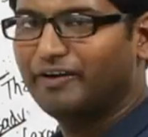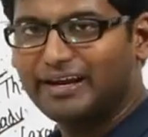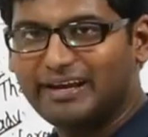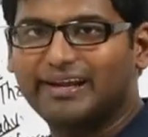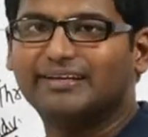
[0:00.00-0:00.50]
is
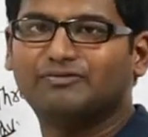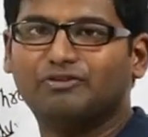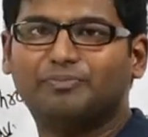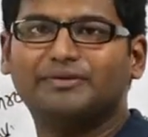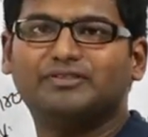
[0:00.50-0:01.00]
very less,
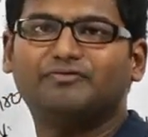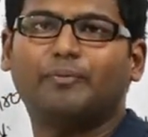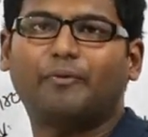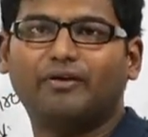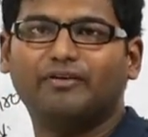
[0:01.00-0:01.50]
which means if
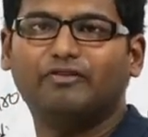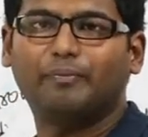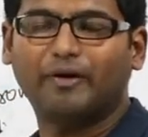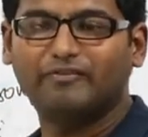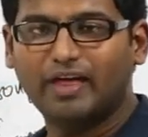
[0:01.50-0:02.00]

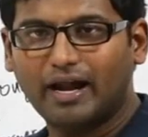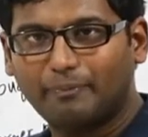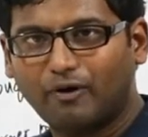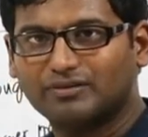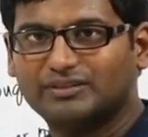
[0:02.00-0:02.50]

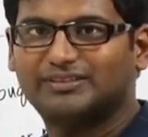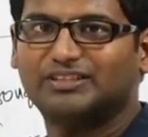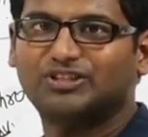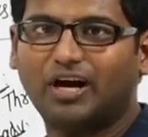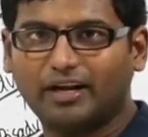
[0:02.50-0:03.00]
that process is
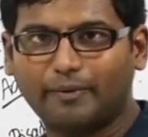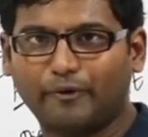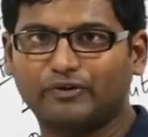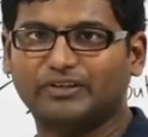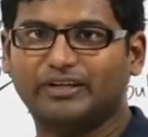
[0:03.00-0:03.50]
a shorter
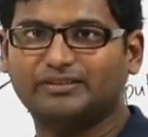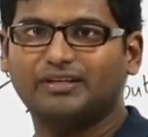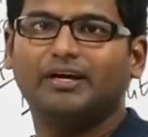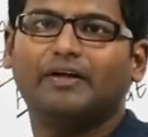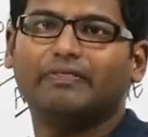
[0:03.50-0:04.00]

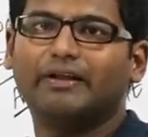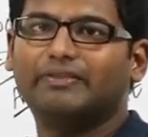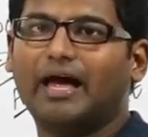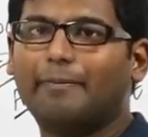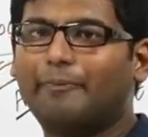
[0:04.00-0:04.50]
process,
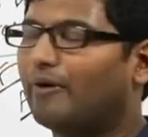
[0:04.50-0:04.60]
then that